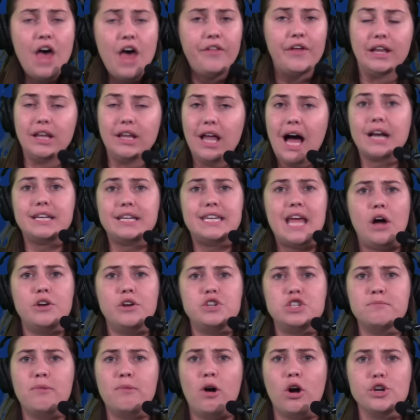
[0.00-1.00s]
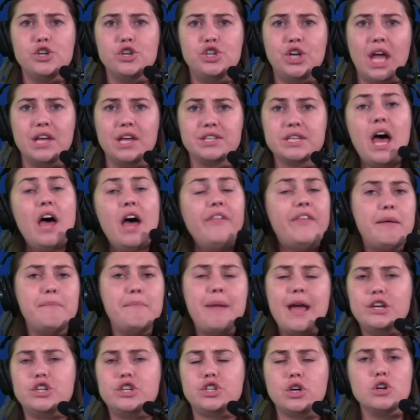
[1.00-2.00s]
They locked down Ja'Marr Chase. They
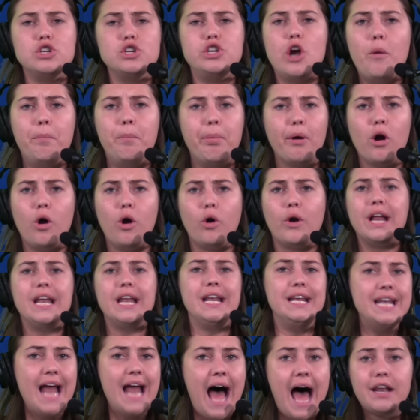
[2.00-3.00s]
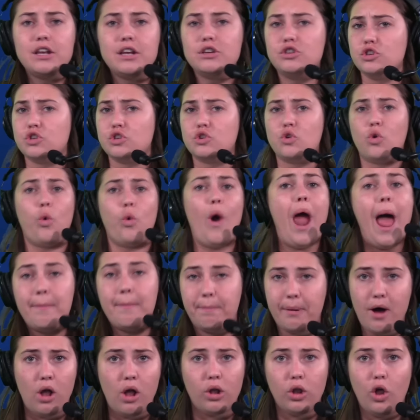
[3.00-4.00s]
made sure Joe Burrow could not just crap
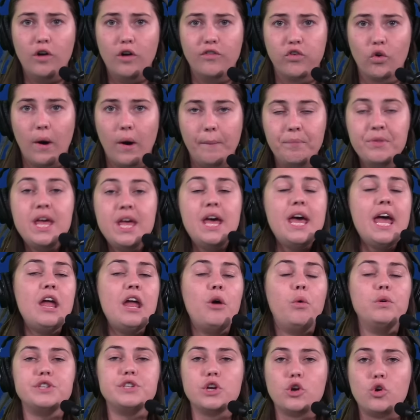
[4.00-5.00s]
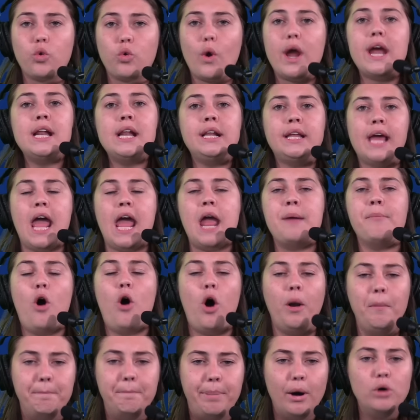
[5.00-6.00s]
all over him. It was a great game
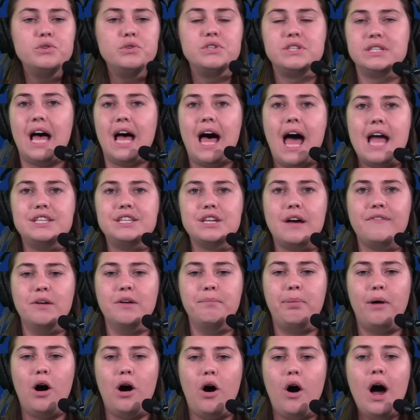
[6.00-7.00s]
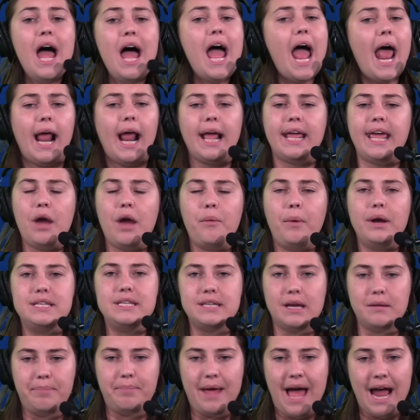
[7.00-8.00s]
on both sides of the ball, and I can't wait
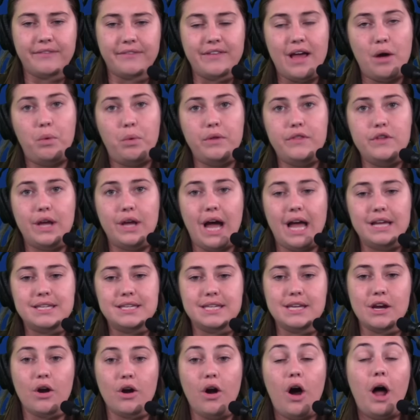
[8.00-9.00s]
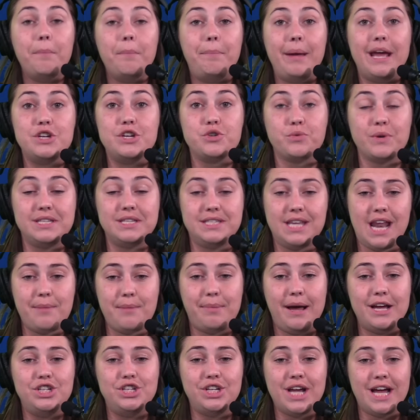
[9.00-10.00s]
to unpack that with you guys here on Patriots Today
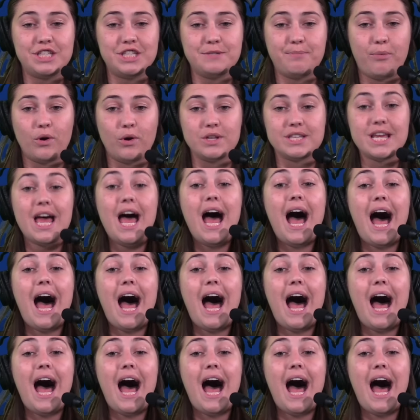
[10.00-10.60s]
by Chat Sports.